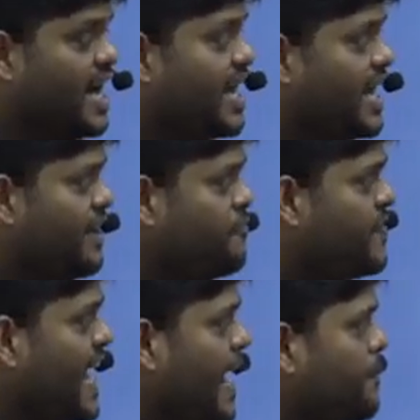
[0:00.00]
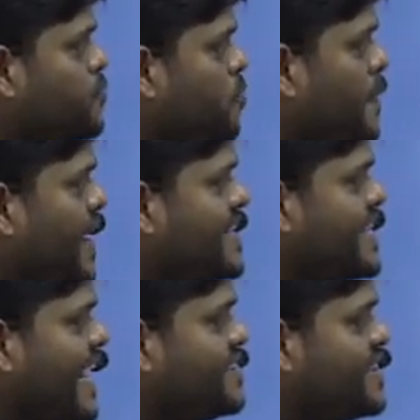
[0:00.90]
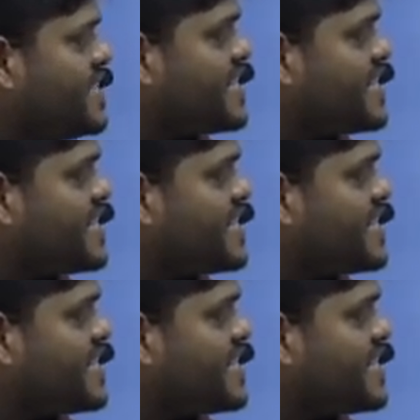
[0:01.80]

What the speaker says: if we have to maintain this